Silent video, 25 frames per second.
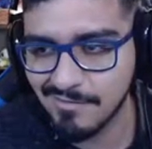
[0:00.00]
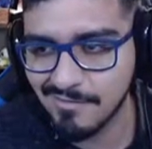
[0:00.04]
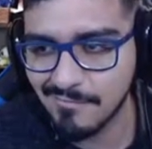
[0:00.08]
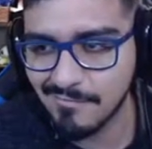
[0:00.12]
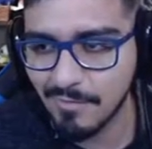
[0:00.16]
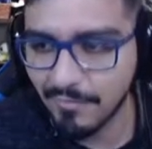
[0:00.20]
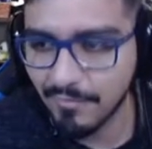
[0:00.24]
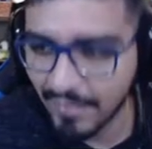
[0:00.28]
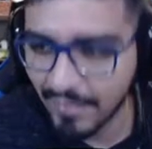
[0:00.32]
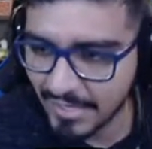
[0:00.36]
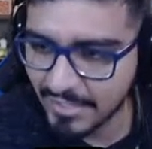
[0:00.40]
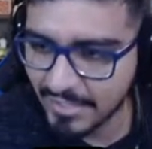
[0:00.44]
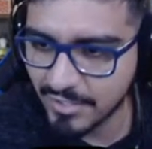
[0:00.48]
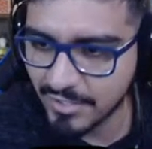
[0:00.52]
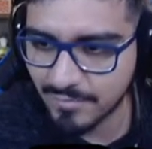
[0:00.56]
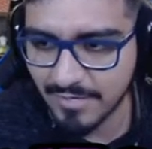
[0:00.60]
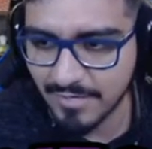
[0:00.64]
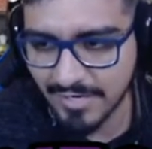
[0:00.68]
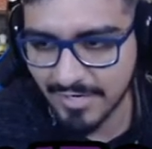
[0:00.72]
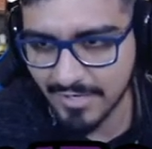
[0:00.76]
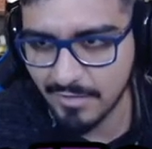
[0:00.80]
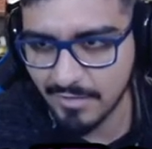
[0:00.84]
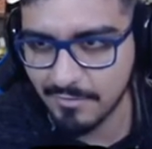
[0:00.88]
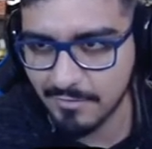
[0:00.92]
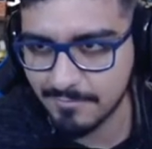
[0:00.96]
Well, thank you,
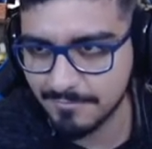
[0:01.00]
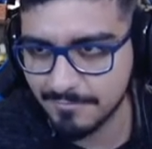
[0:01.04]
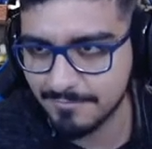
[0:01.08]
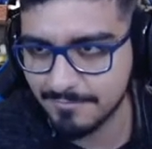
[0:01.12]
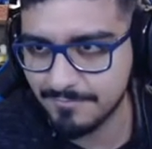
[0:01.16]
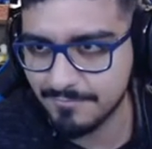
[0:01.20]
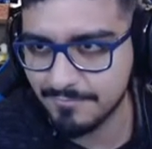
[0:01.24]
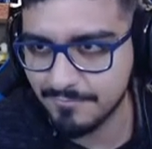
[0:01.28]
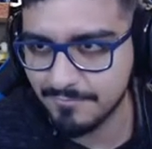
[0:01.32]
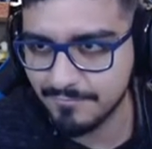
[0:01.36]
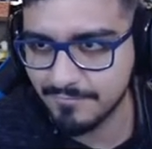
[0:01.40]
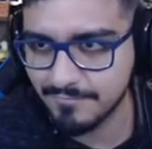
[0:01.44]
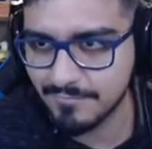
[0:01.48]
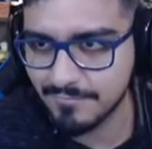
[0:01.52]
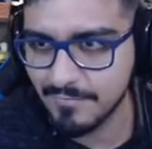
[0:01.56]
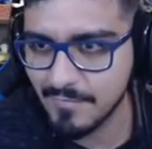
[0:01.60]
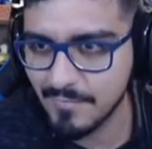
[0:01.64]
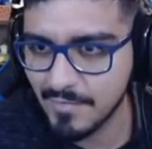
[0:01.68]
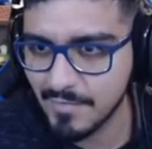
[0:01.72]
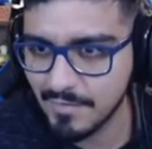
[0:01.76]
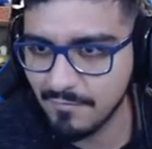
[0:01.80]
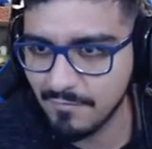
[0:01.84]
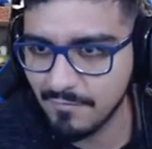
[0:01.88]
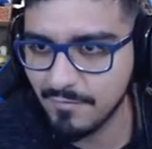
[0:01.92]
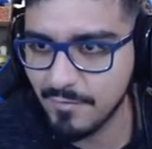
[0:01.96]
May.
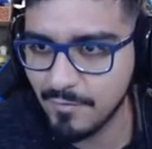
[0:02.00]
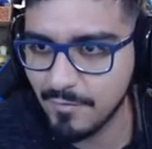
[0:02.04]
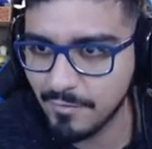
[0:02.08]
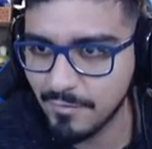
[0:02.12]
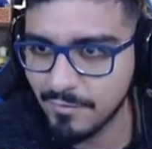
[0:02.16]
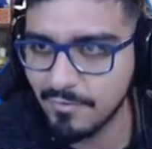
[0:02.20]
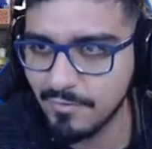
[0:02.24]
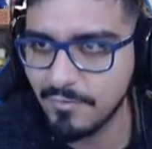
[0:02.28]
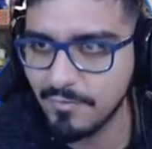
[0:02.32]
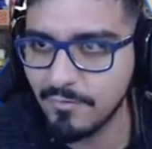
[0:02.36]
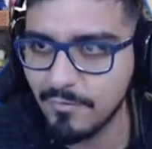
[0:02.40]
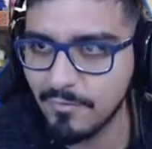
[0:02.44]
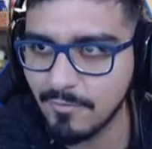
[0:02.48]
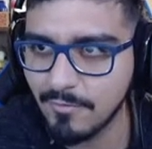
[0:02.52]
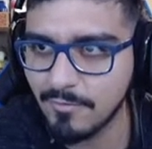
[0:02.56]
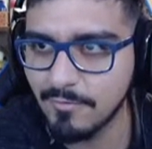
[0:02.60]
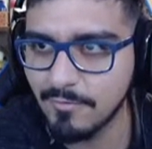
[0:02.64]
You know, your little...